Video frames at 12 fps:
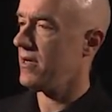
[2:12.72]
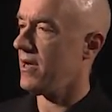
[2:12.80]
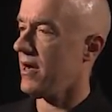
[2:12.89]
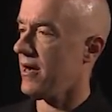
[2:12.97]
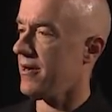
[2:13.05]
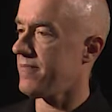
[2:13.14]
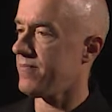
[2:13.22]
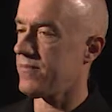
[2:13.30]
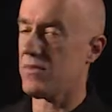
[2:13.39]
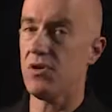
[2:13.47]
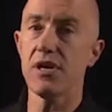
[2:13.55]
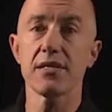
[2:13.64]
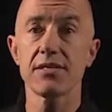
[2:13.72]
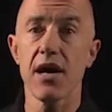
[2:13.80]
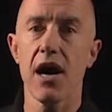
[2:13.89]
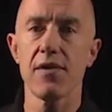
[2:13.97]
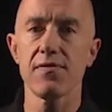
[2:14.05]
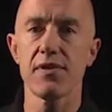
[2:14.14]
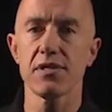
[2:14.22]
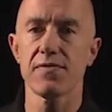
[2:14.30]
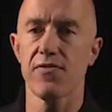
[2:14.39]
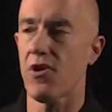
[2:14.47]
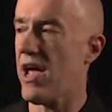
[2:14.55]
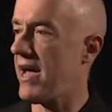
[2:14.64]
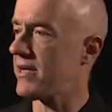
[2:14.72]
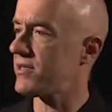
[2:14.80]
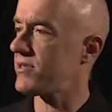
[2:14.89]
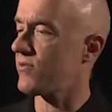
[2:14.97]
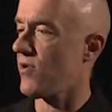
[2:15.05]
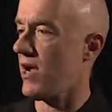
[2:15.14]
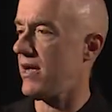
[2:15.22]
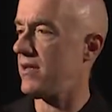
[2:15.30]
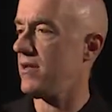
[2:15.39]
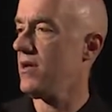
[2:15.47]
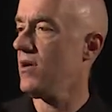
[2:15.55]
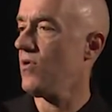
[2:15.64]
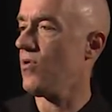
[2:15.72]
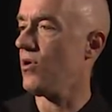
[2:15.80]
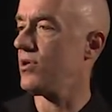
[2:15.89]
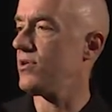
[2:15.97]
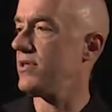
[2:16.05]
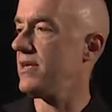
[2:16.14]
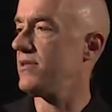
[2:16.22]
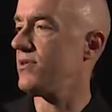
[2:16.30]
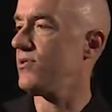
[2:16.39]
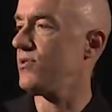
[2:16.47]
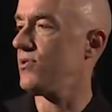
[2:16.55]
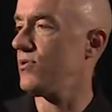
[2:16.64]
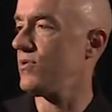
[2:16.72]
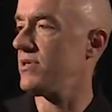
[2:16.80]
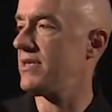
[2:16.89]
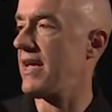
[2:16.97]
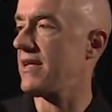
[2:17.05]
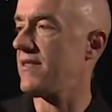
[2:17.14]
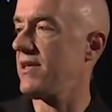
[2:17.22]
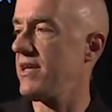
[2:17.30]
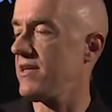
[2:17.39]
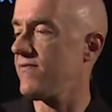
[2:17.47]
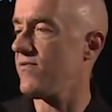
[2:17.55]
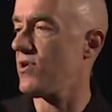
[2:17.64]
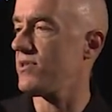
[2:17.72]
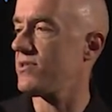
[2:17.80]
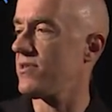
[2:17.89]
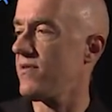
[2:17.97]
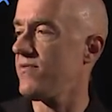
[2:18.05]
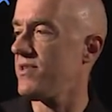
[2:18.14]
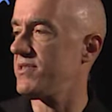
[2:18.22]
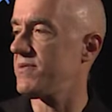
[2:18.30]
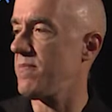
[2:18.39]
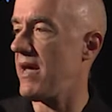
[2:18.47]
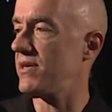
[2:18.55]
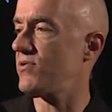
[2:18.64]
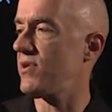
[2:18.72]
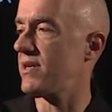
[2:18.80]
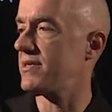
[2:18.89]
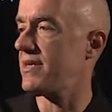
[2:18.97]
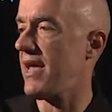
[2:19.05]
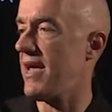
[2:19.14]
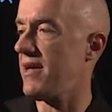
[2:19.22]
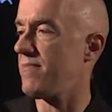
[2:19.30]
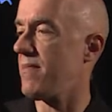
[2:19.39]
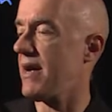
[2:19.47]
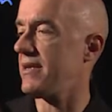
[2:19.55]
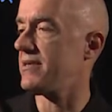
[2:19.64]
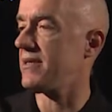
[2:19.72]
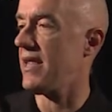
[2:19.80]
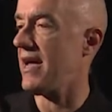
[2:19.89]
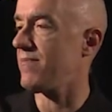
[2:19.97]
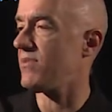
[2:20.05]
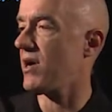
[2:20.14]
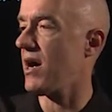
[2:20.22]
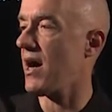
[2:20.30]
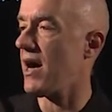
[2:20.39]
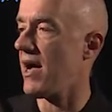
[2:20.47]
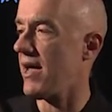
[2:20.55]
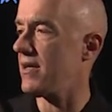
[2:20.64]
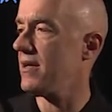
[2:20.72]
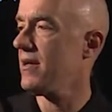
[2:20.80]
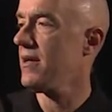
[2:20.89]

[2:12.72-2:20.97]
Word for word: Um, you can solve this for x, right? All you need to do is take the inverse of this matrix, A minus lambda i,